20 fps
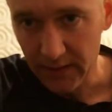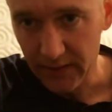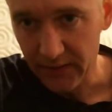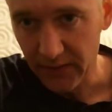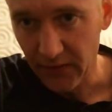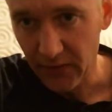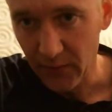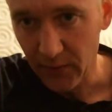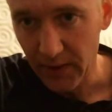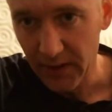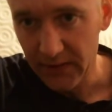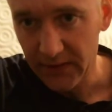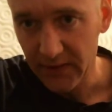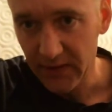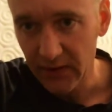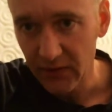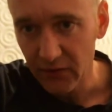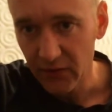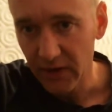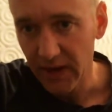because otherwise I
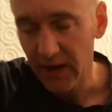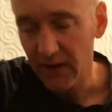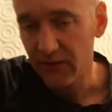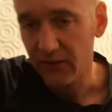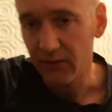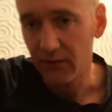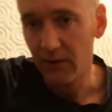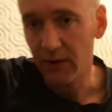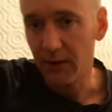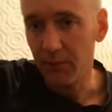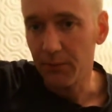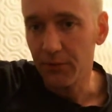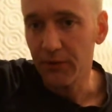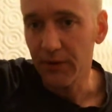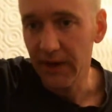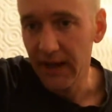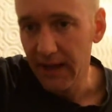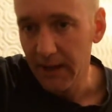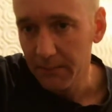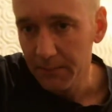usually have to run a
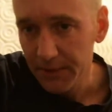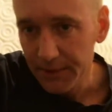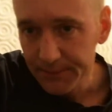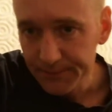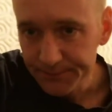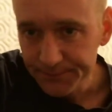preamp.